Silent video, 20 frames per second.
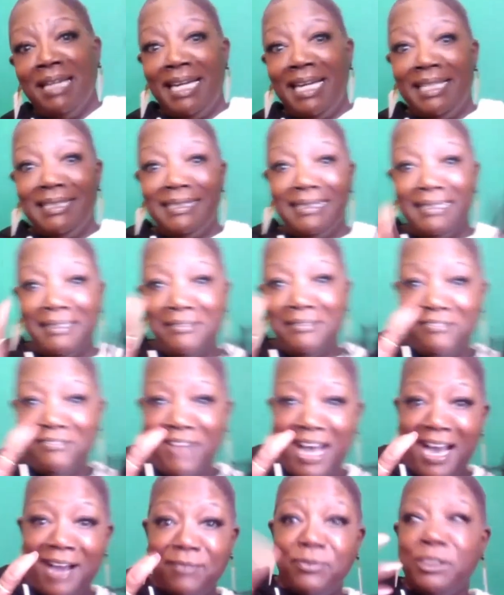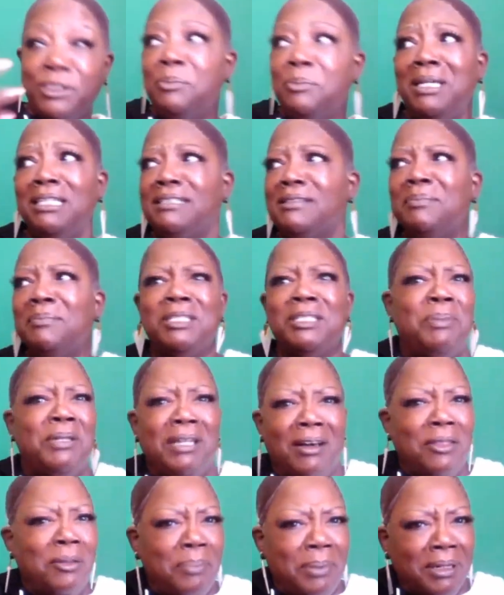Lace 5, which means there must be
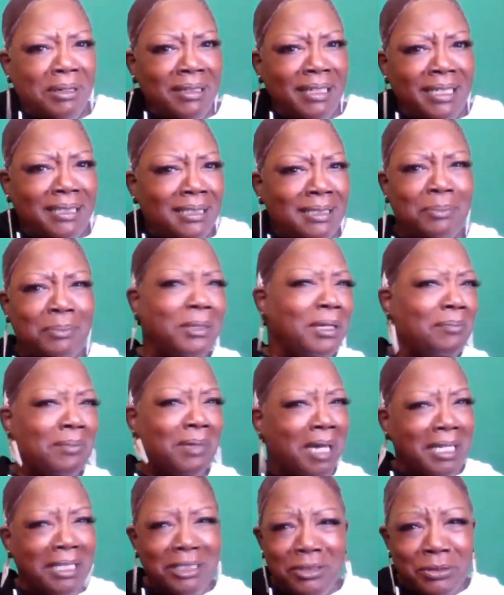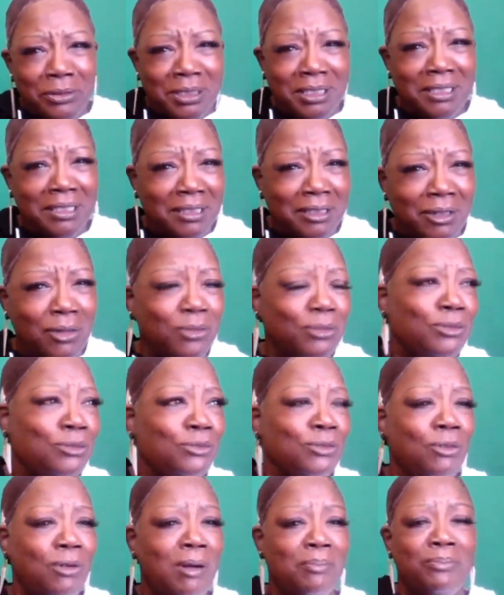other Butta Laces, but I'm not interested in those. You
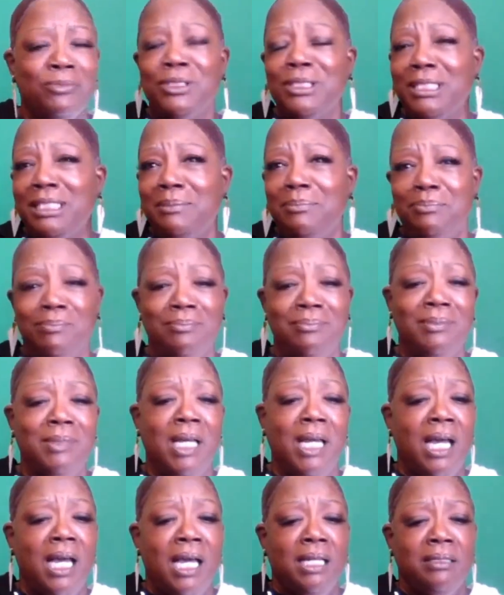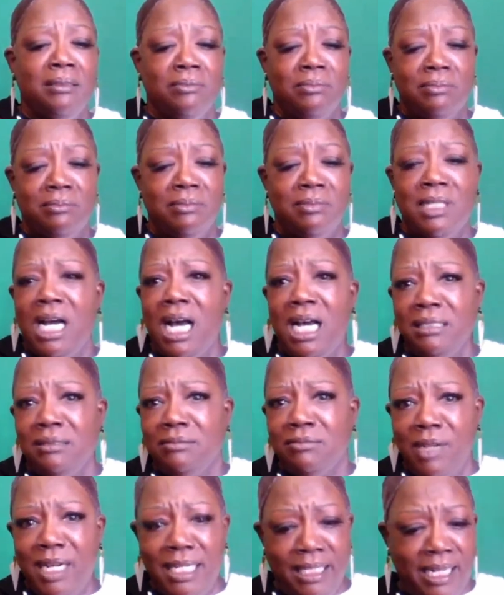know, I'm really not
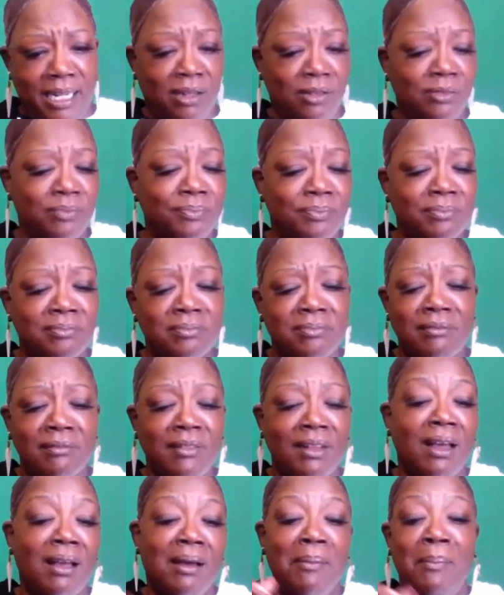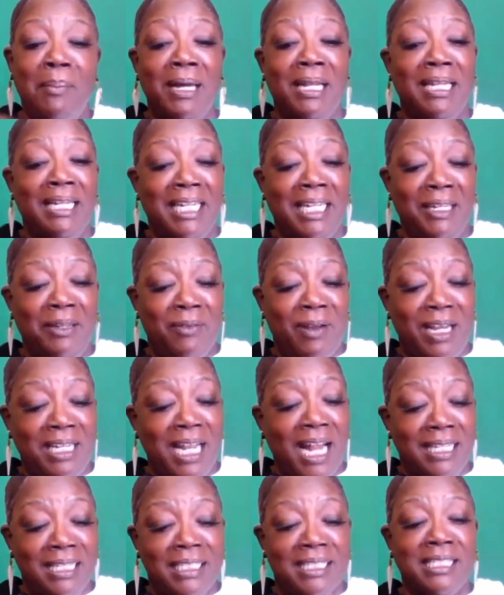right now. But at any rate,
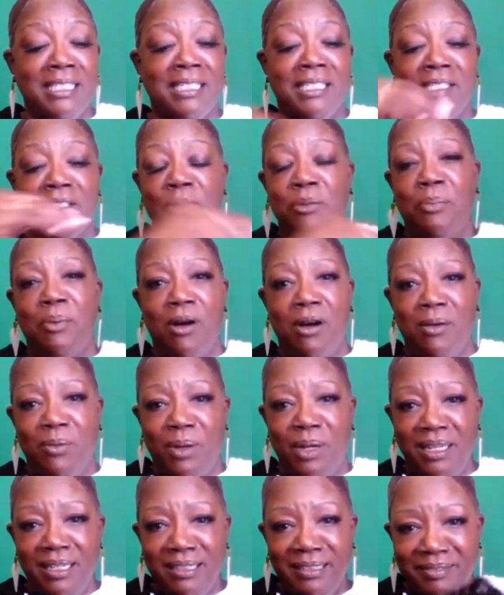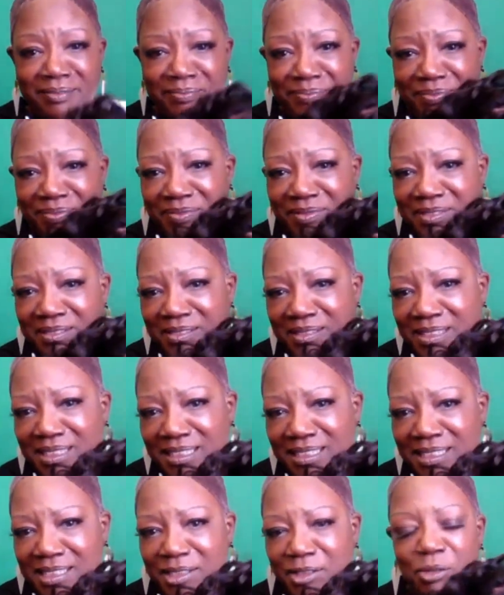this is a center part wig. You see
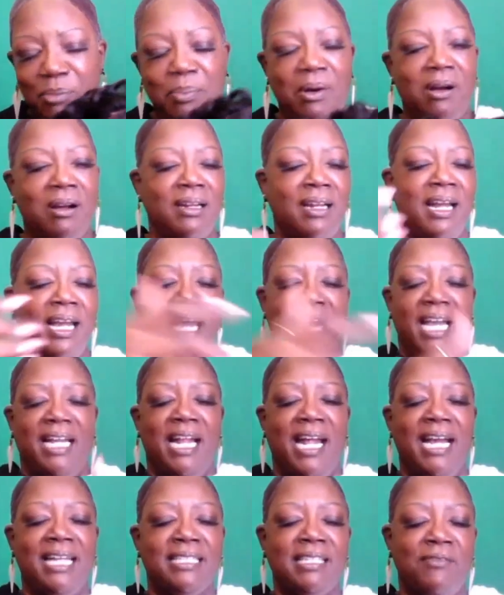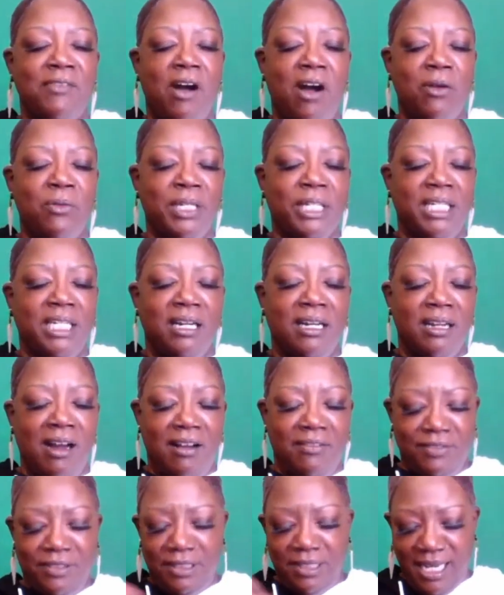the center part. And as I've already cut
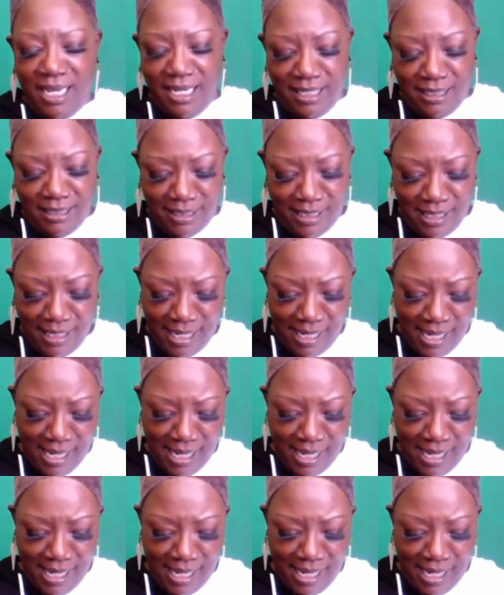off the lace,